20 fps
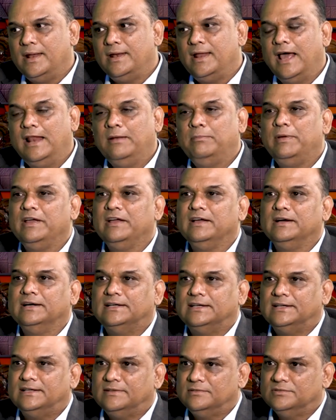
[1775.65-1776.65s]
helping
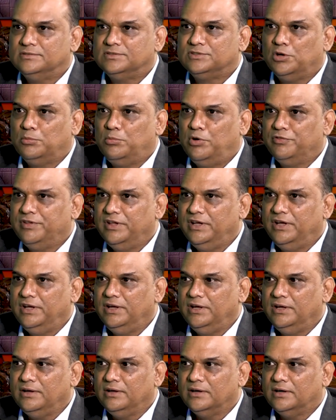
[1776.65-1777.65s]
some of
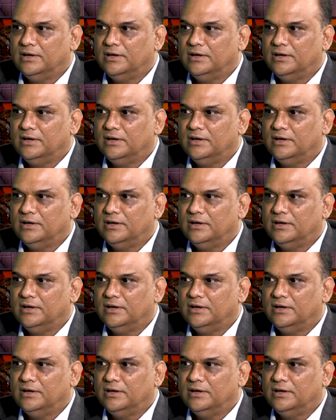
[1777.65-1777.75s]
the